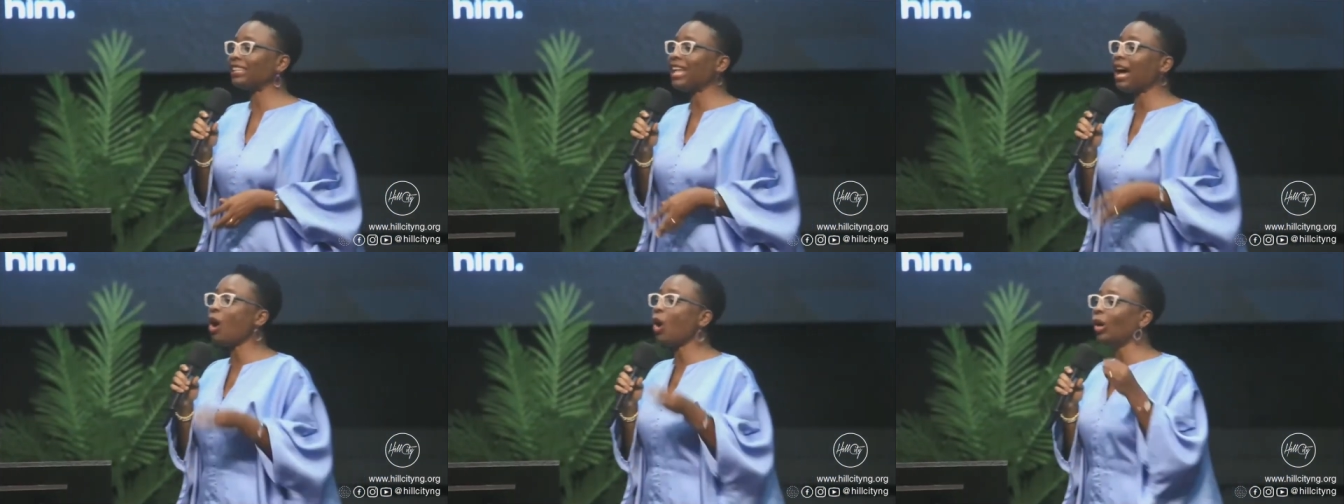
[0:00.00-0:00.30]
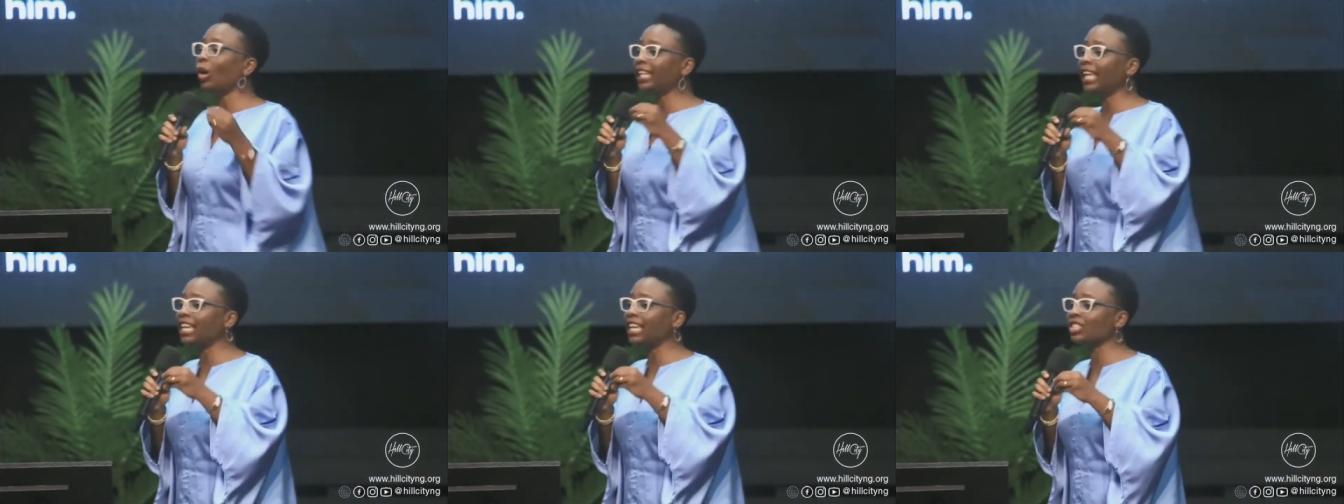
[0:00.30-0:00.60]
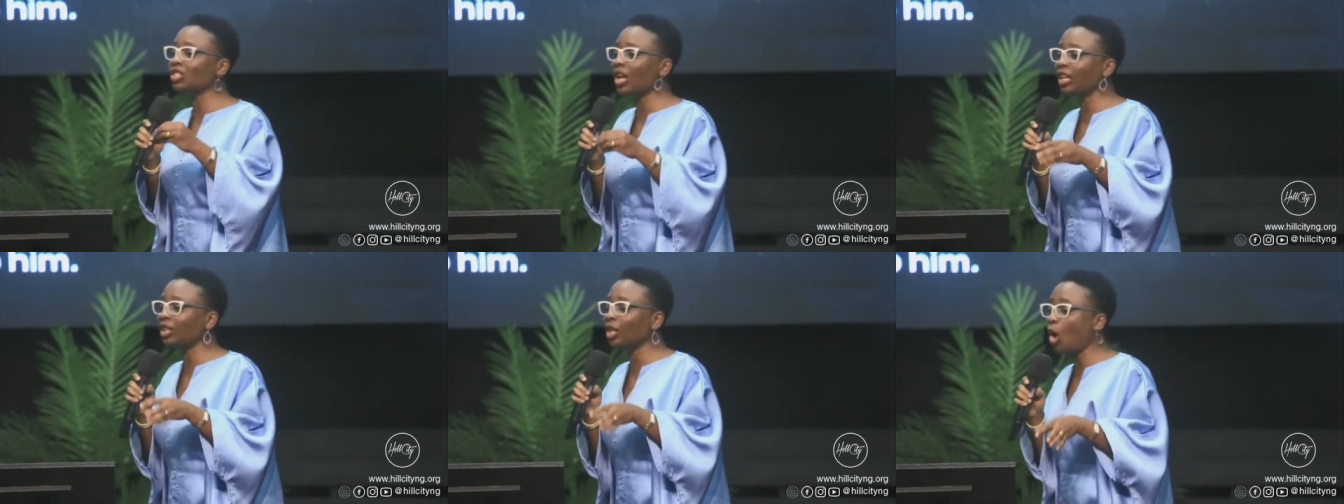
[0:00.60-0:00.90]
If I that
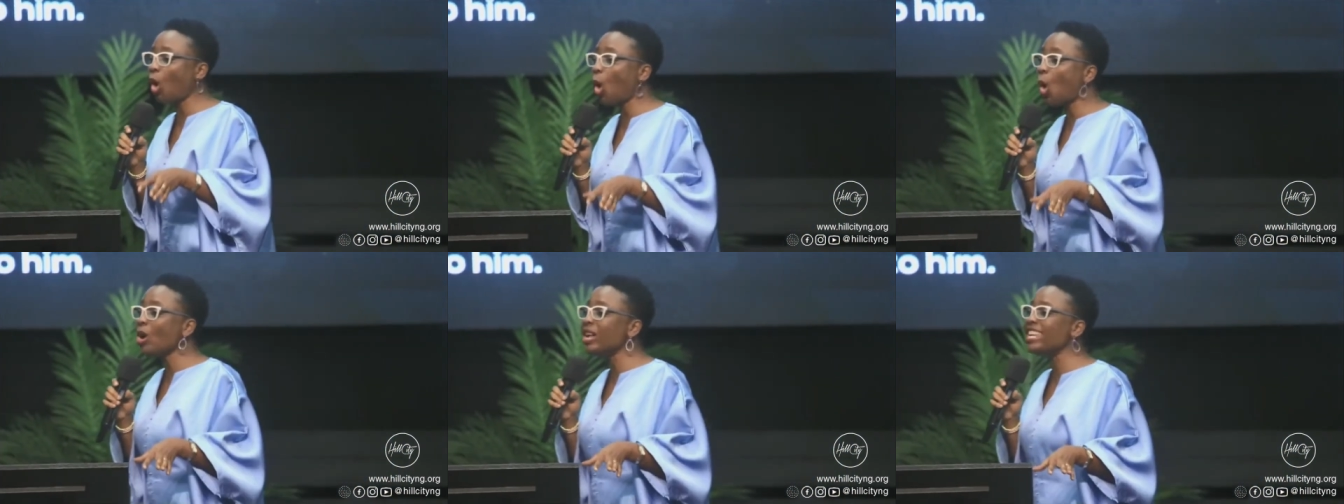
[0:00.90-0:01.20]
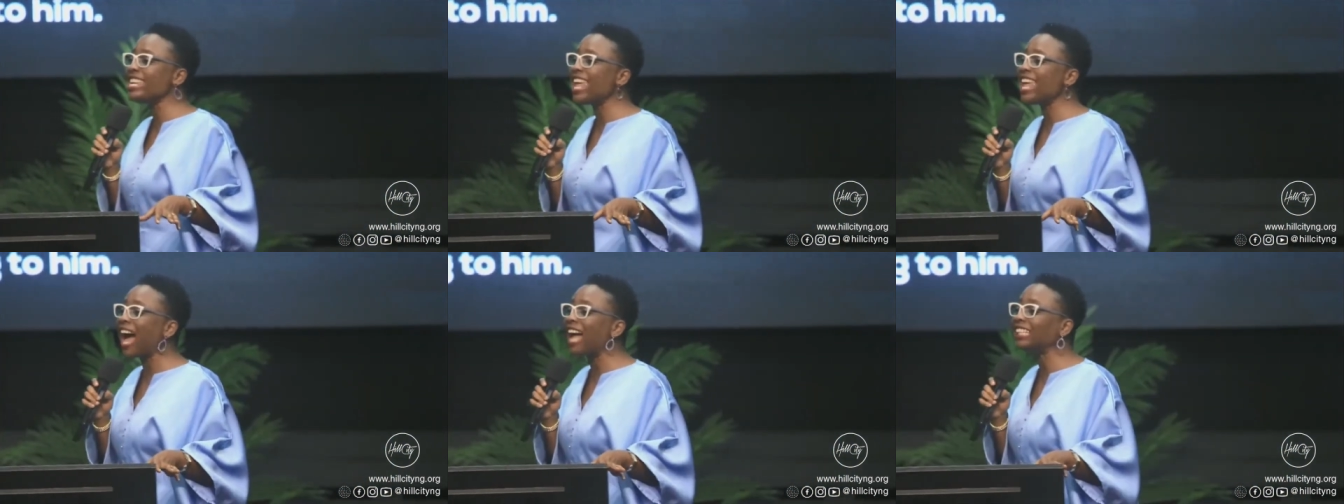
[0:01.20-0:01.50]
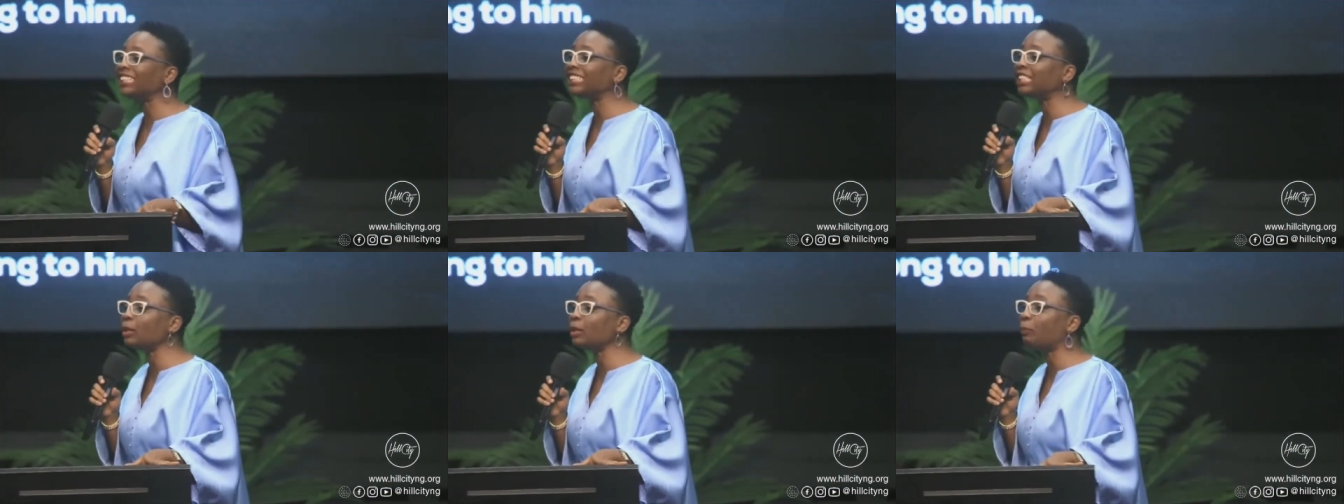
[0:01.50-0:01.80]
ole is not enough.
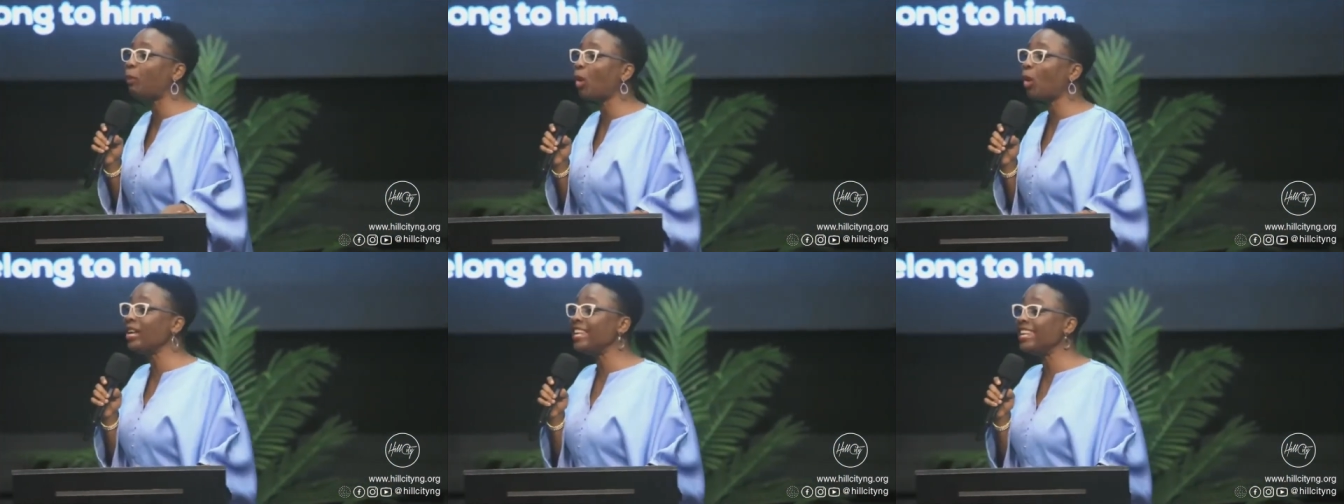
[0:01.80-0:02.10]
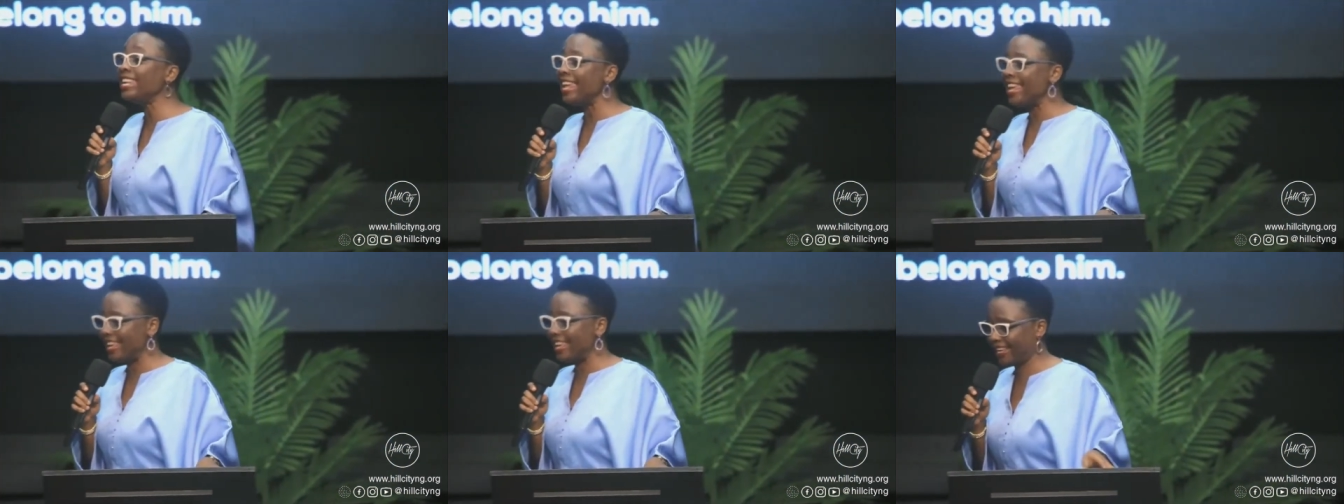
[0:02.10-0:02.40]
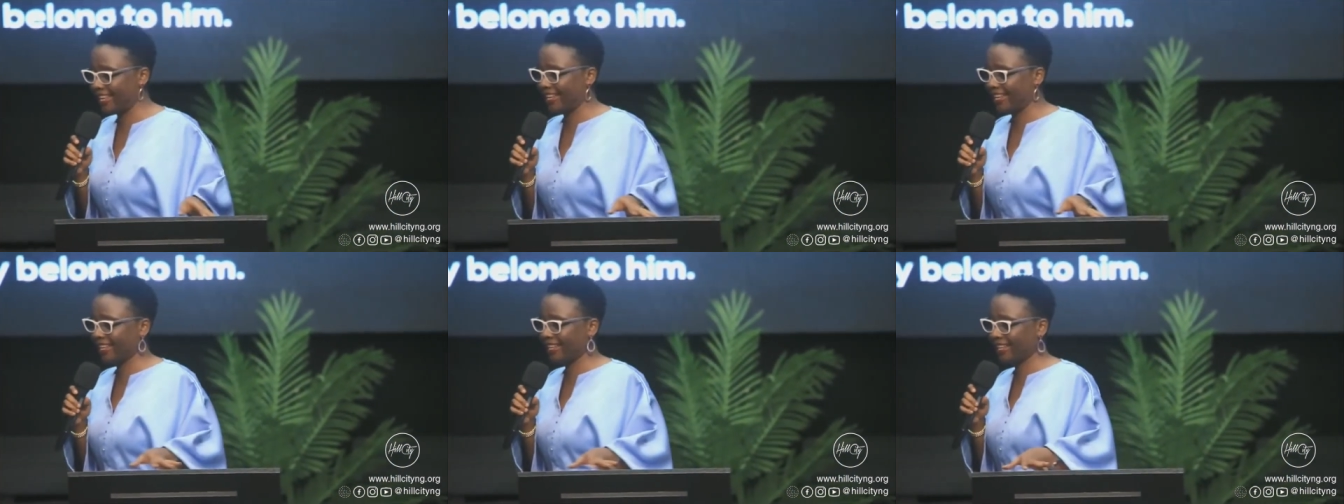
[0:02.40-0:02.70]
Ole,
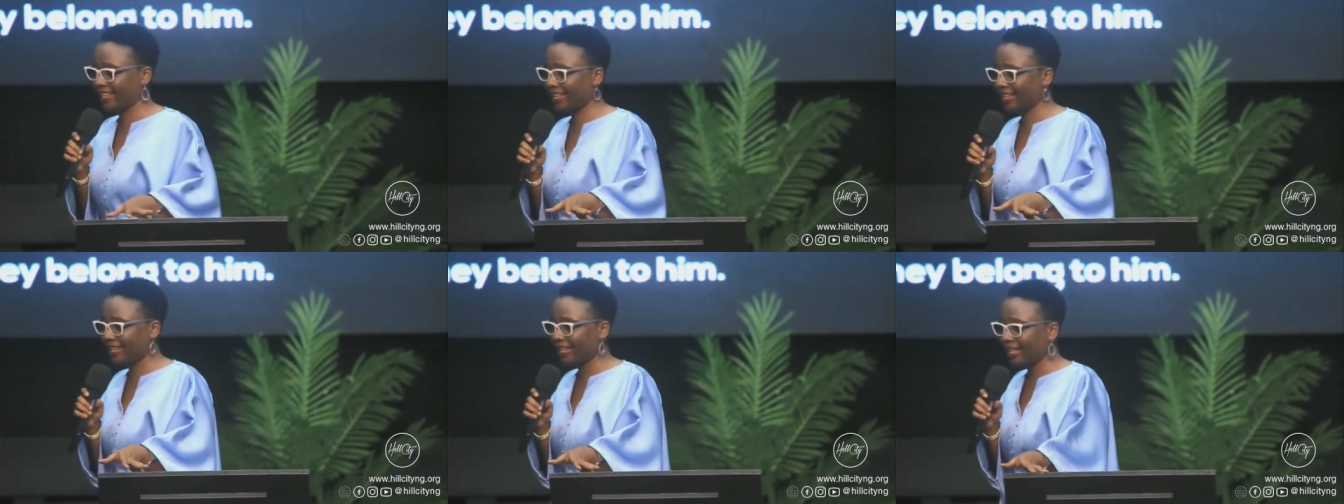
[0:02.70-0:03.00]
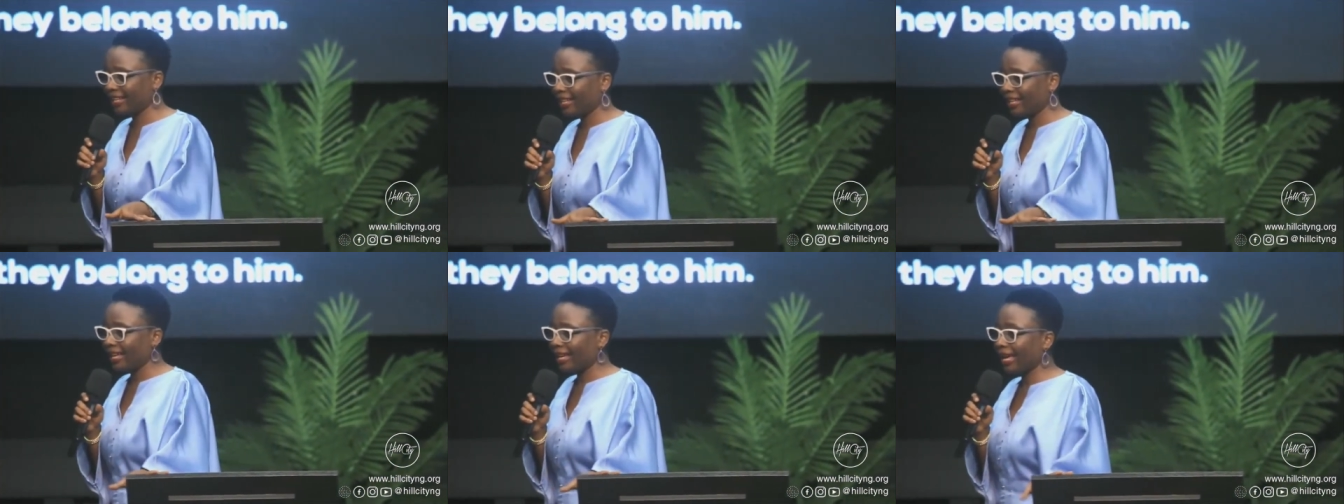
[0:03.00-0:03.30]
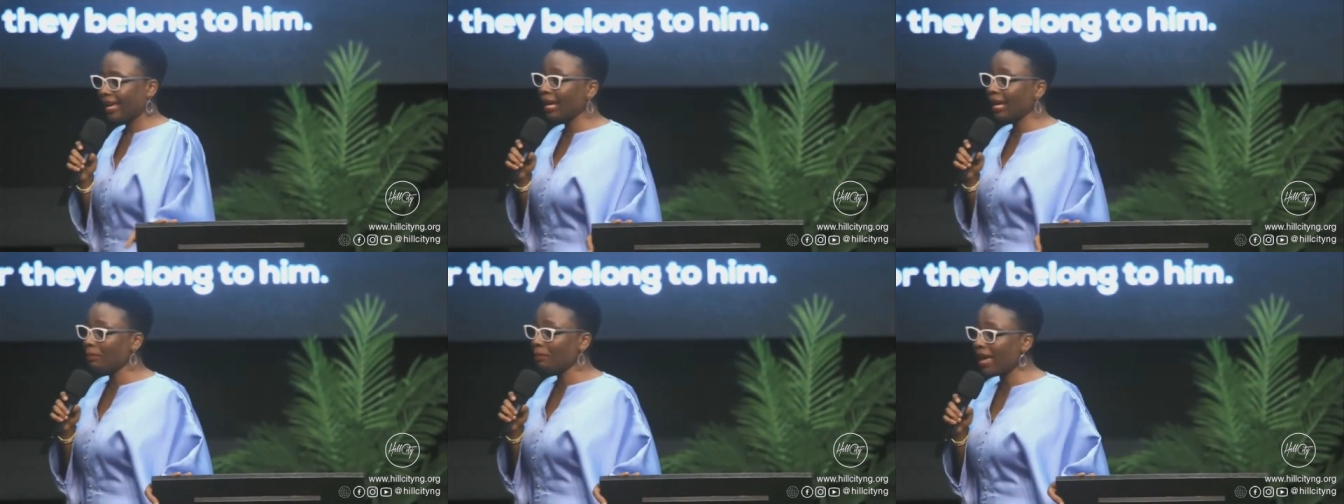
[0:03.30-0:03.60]
ajibole.
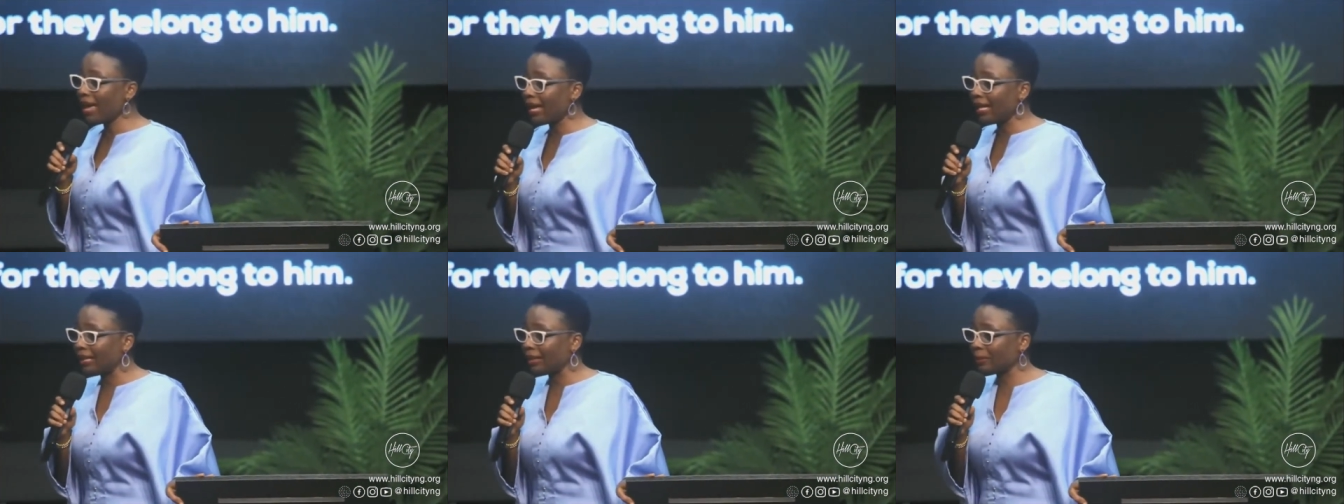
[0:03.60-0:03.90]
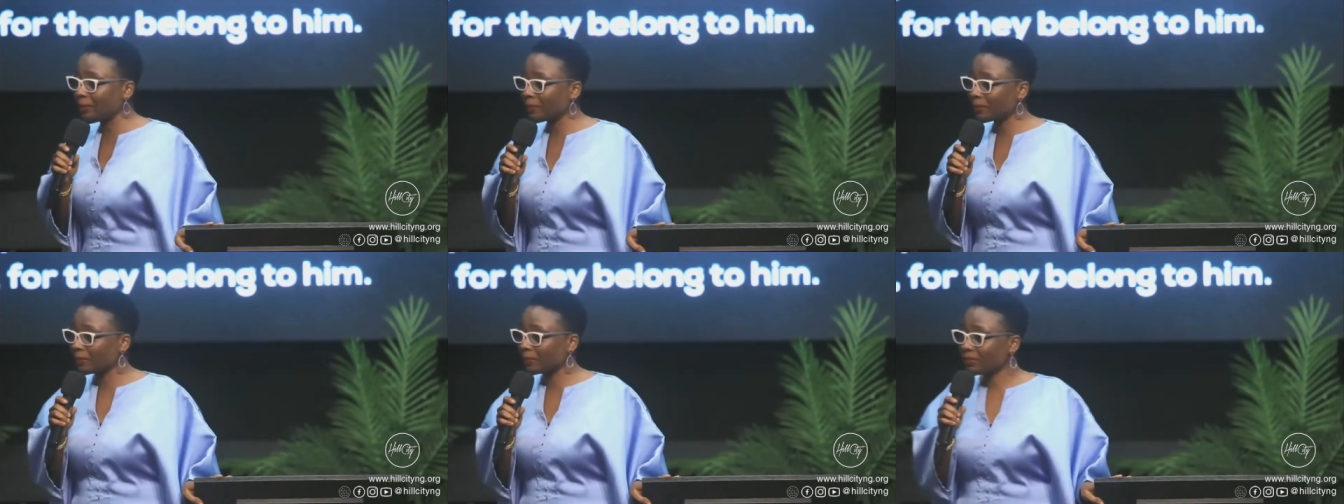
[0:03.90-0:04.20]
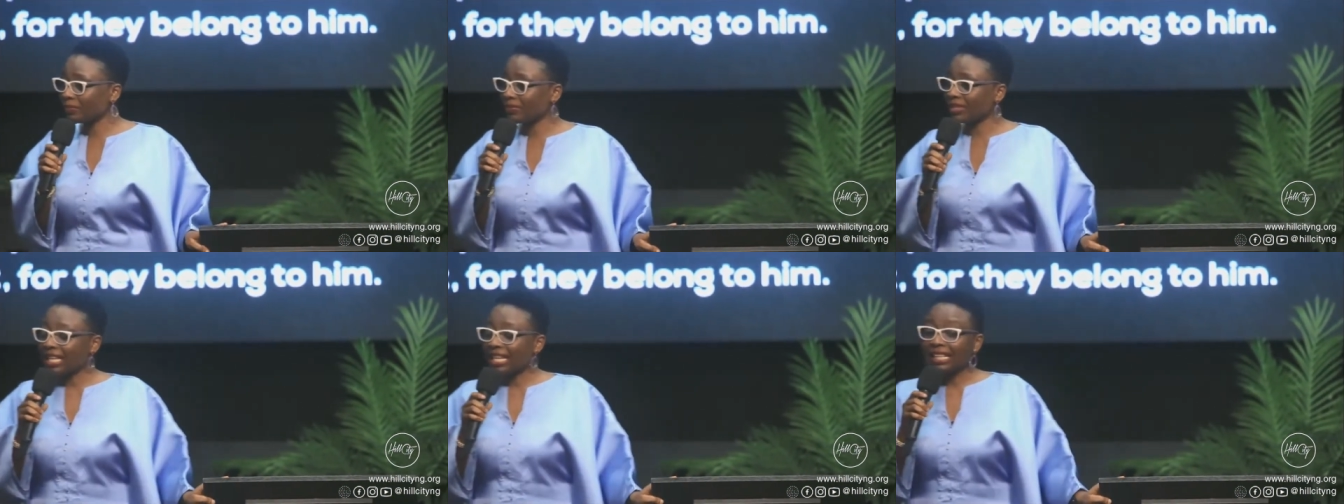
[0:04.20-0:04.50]
Amen.